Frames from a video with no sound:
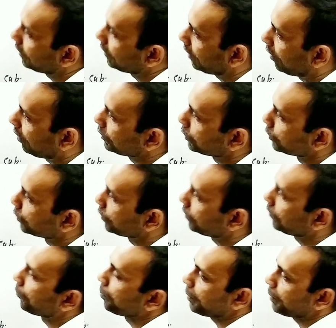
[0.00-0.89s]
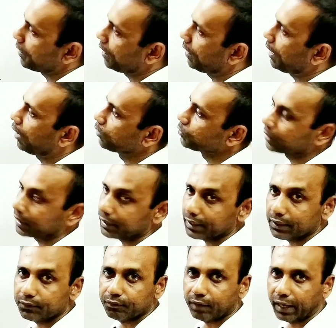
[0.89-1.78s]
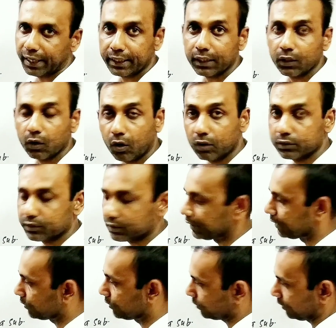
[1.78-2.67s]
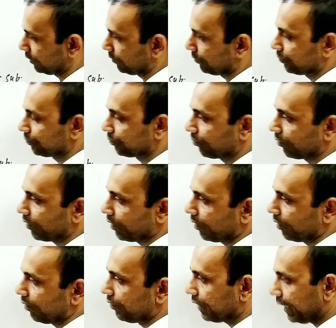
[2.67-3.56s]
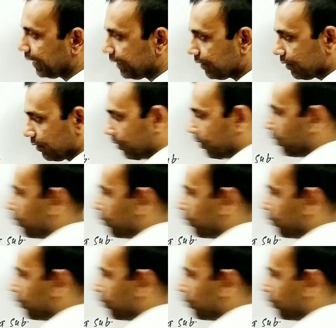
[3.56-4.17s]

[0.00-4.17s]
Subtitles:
how you can define oxidation, right?